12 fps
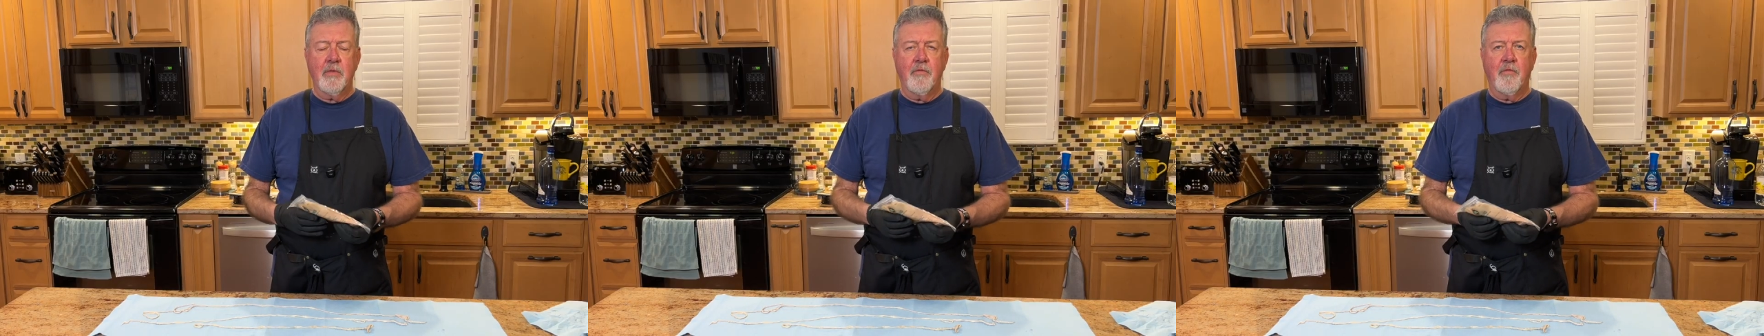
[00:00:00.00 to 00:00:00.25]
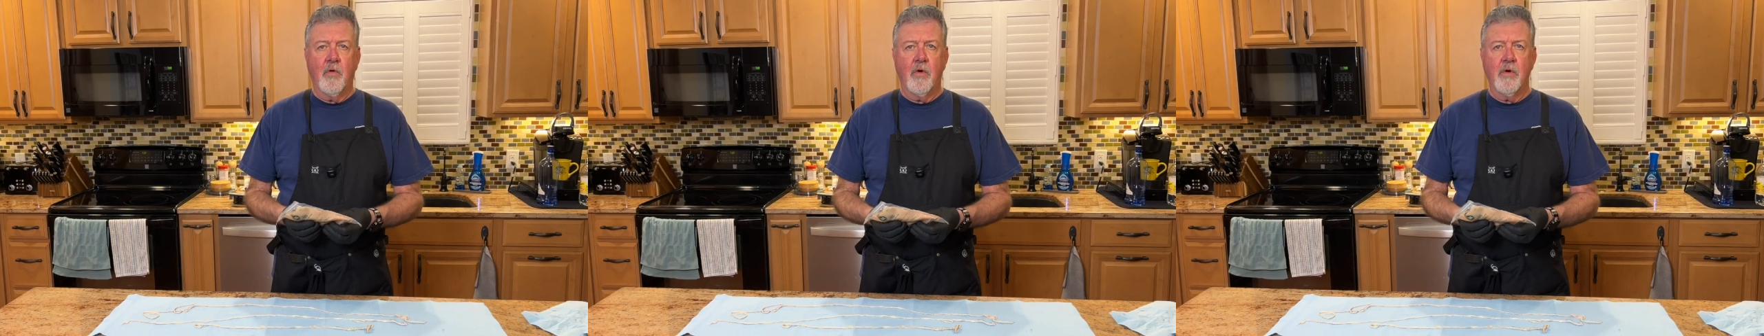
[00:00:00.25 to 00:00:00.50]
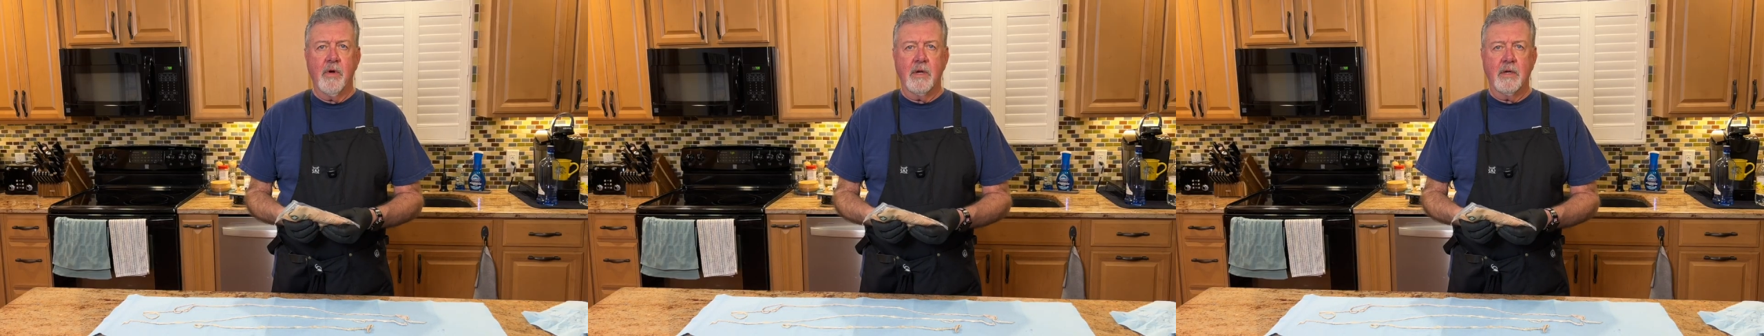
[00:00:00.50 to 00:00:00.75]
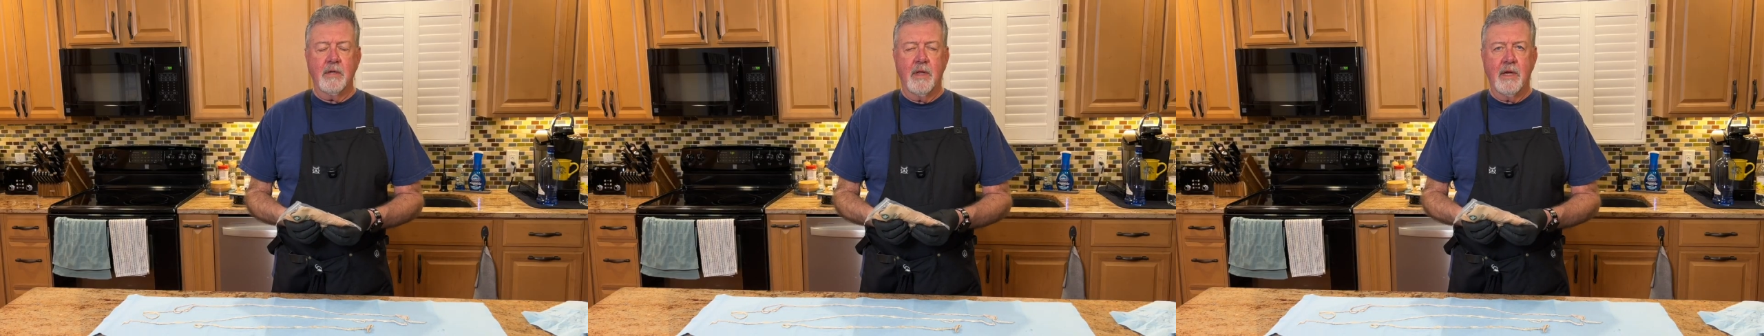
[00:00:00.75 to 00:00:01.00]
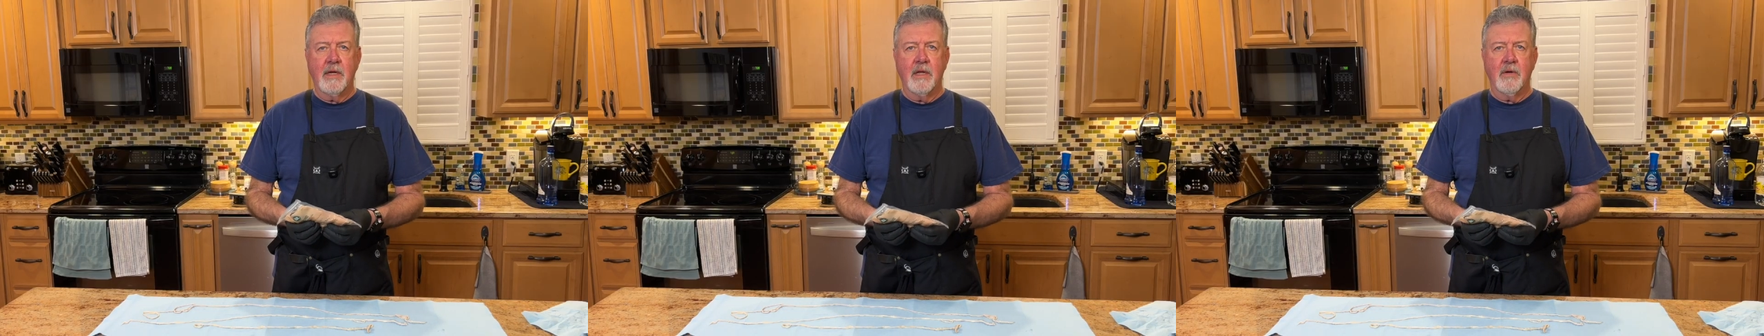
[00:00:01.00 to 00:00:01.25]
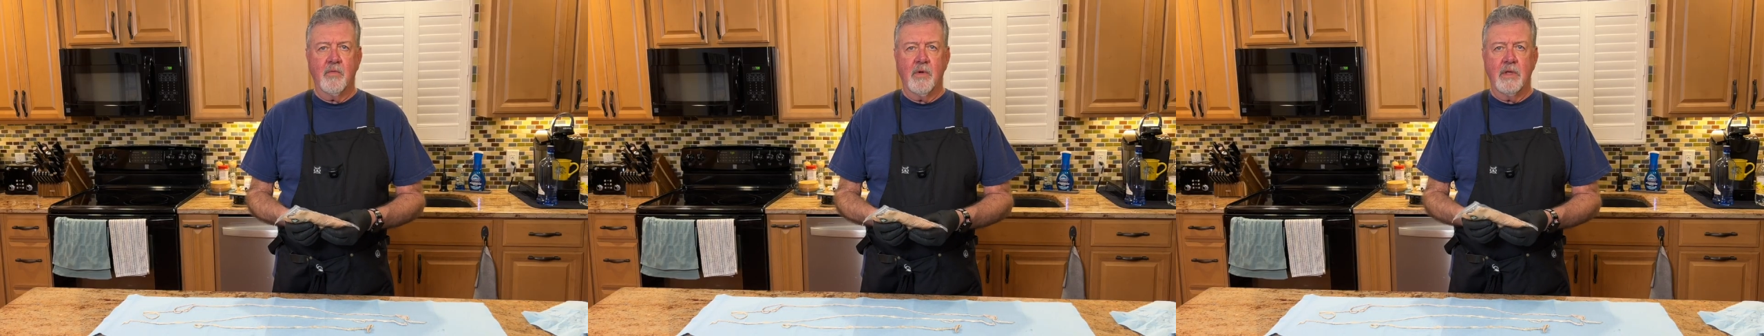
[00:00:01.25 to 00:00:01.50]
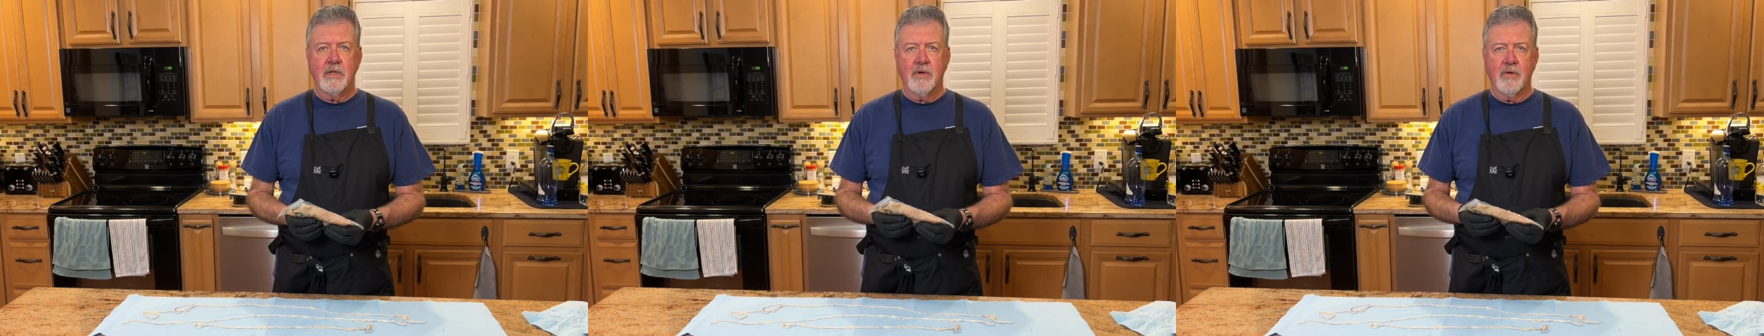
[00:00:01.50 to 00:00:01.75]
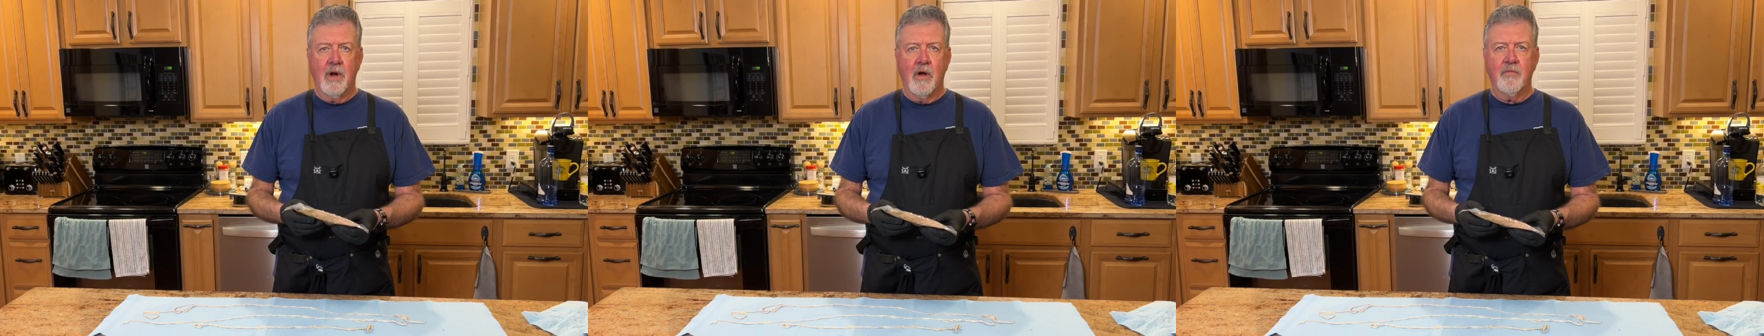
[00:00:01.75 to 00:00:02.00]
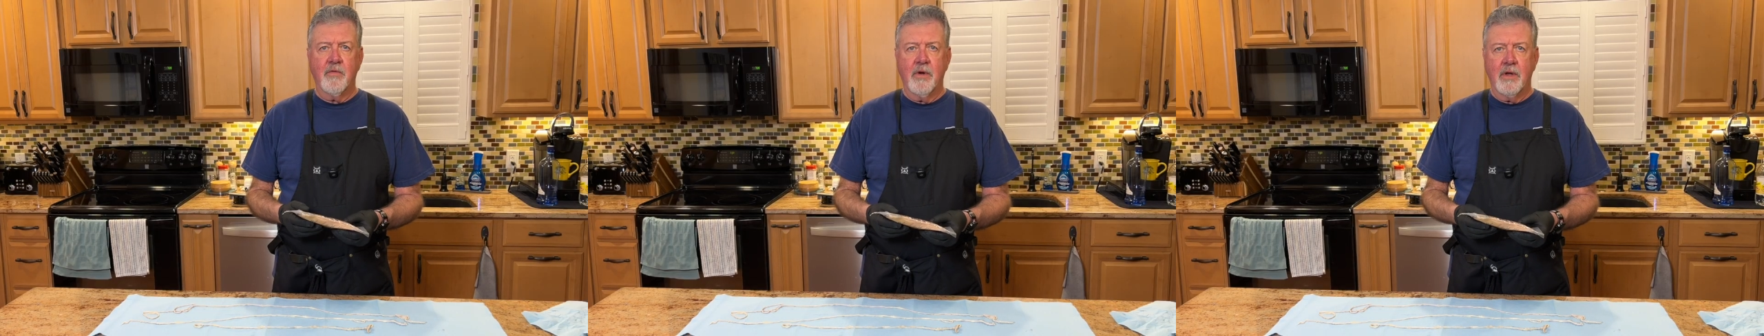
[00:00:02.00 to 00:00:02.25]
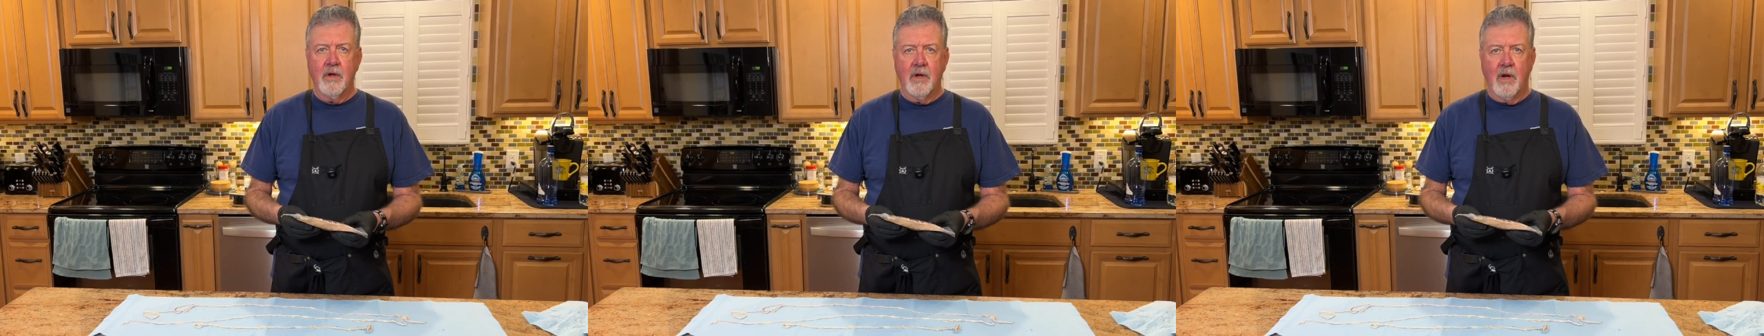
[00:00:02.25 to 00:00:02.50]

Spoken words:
before and they didn't really turn out very good.